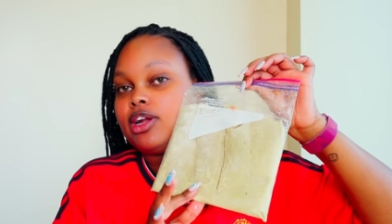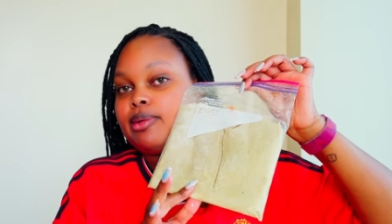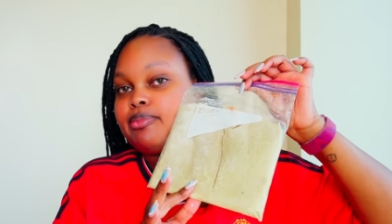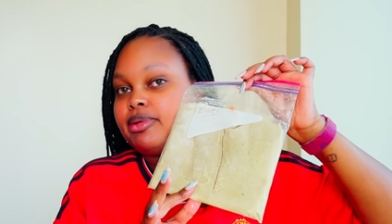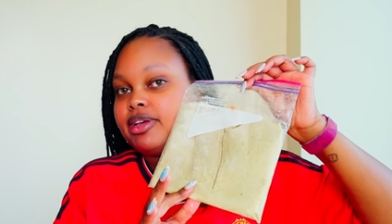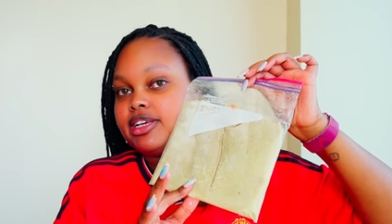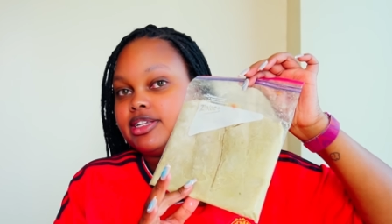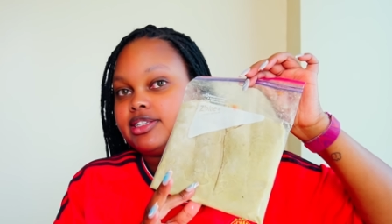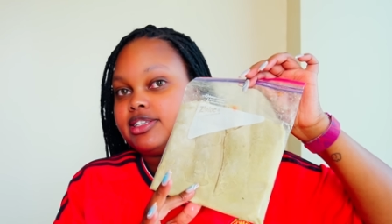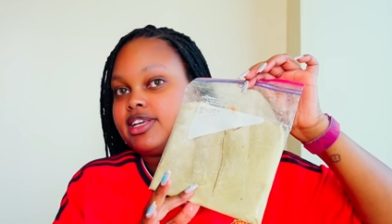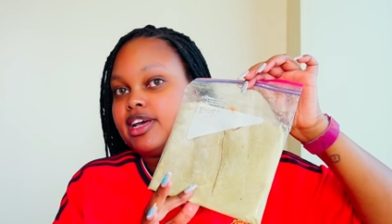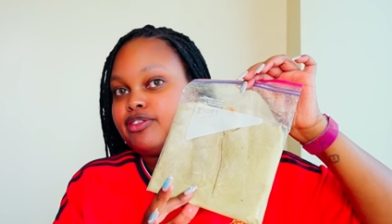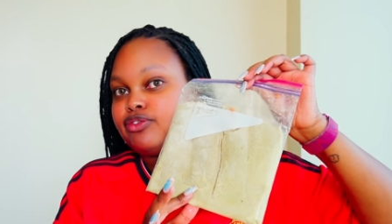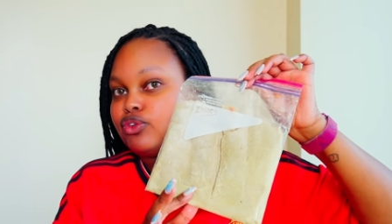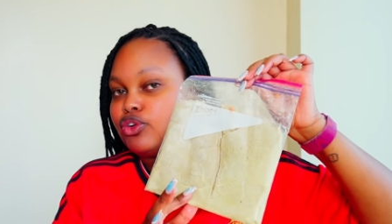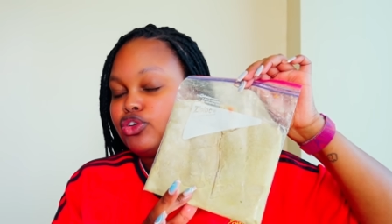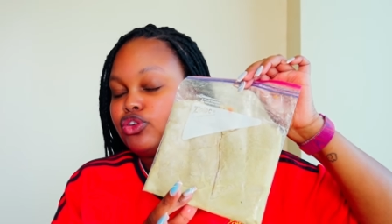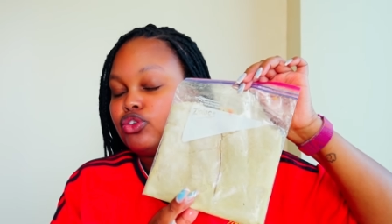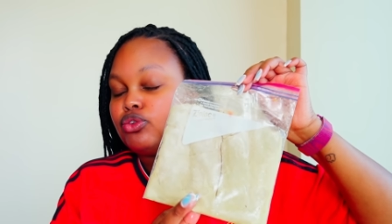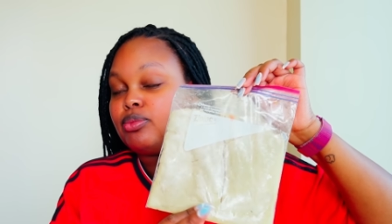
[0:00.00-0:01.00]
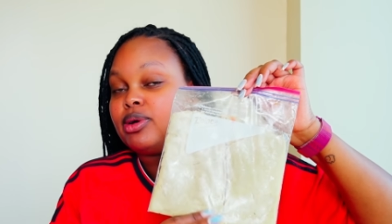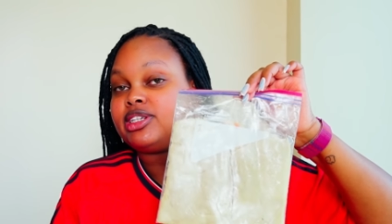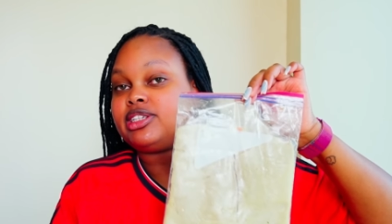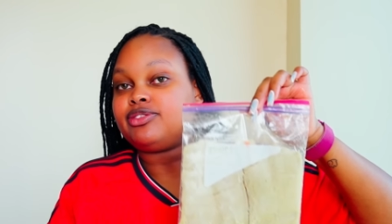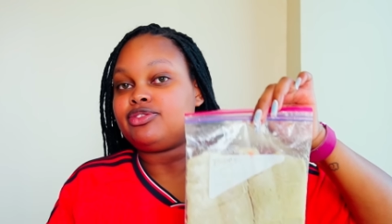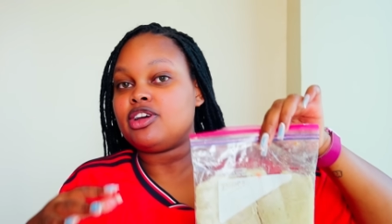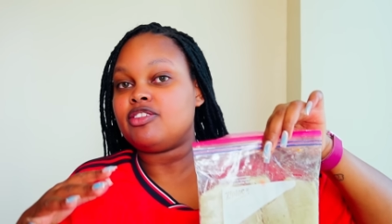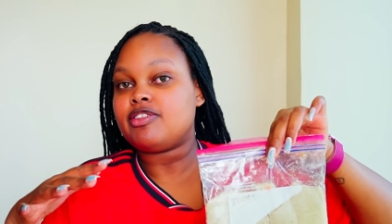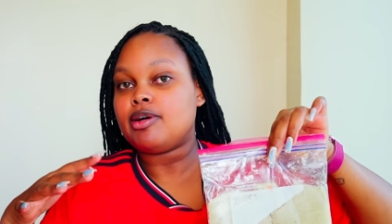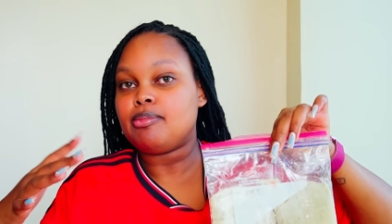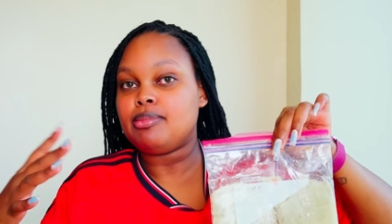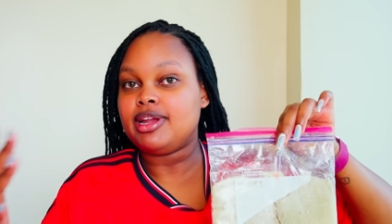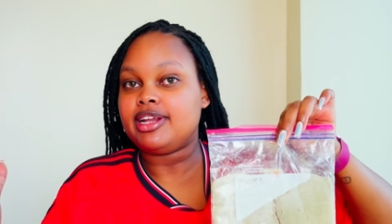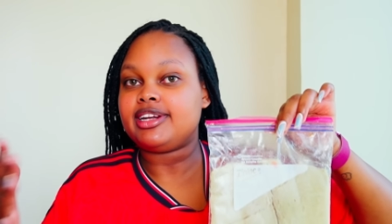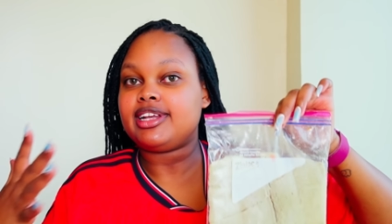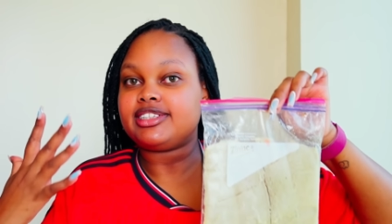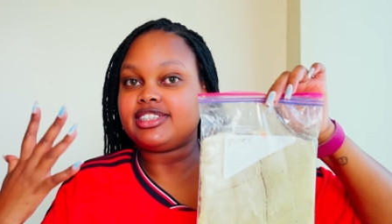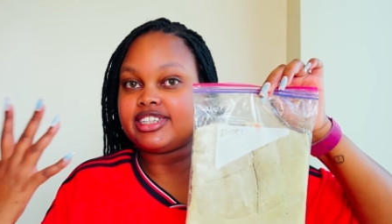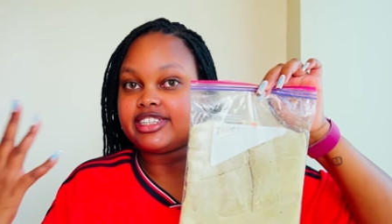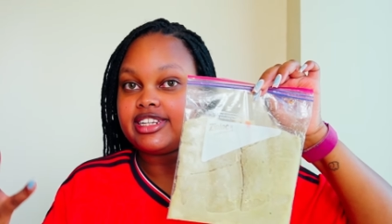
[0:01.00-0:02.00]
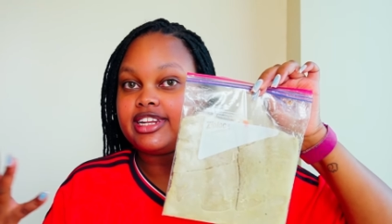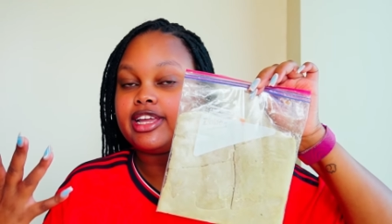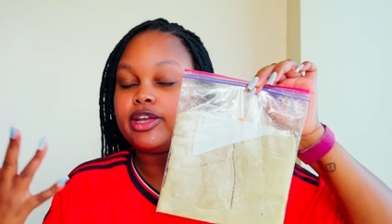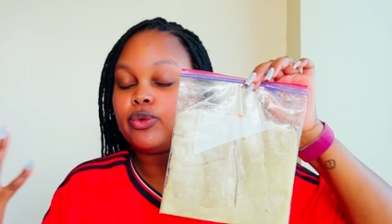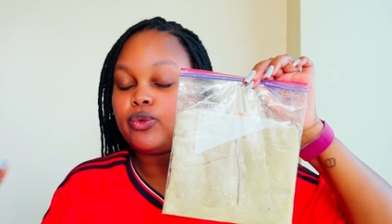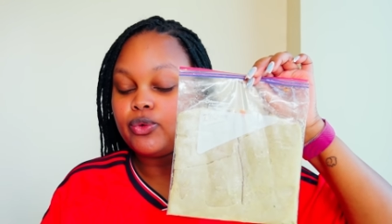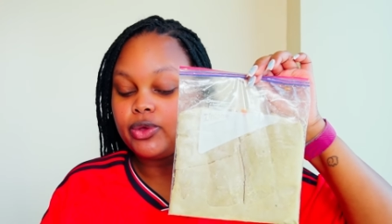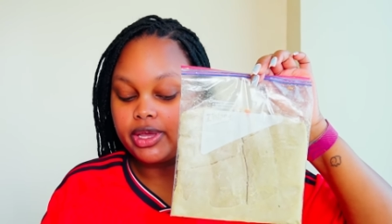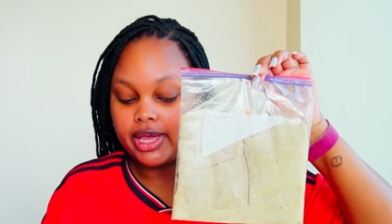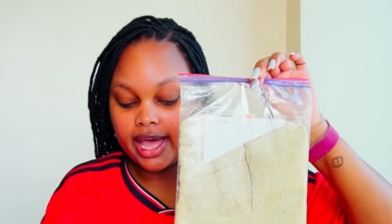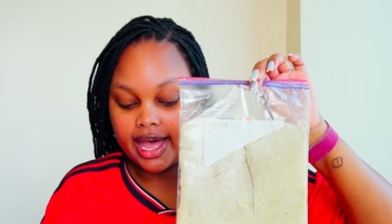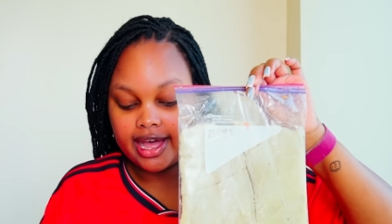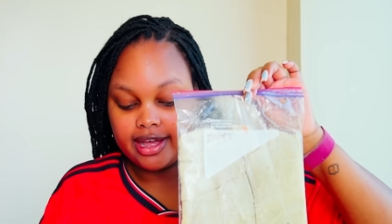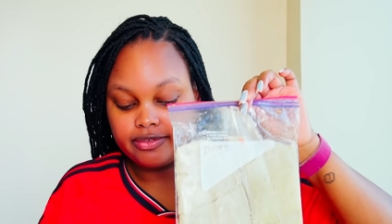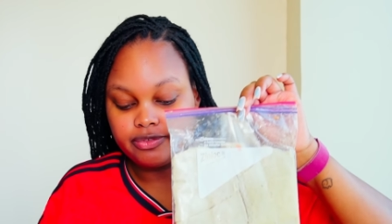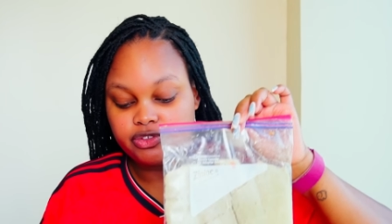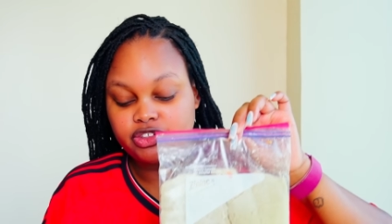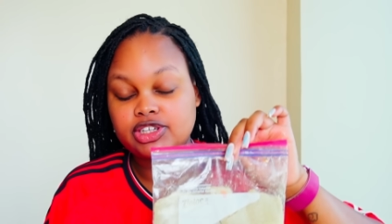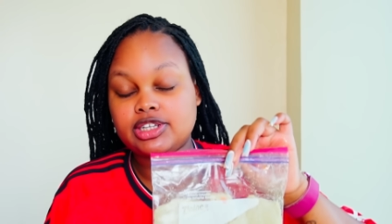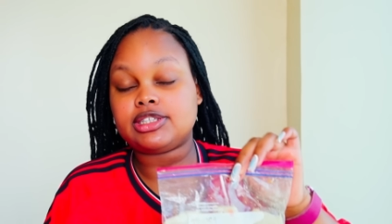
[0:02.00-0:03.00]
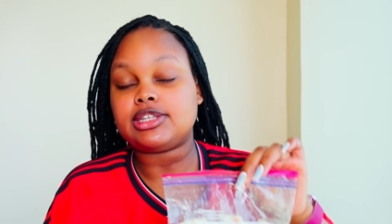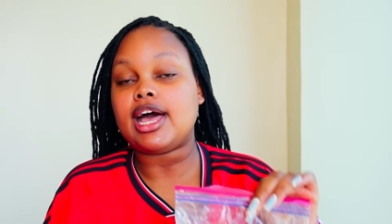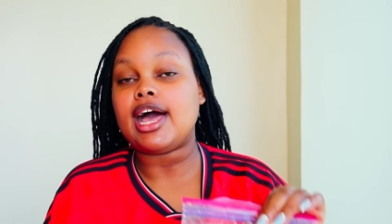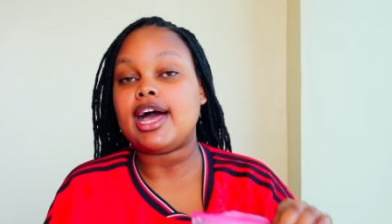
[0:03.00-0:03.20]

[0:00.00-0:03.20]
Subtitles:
to be easier for you. But if you have a blender just like we have, just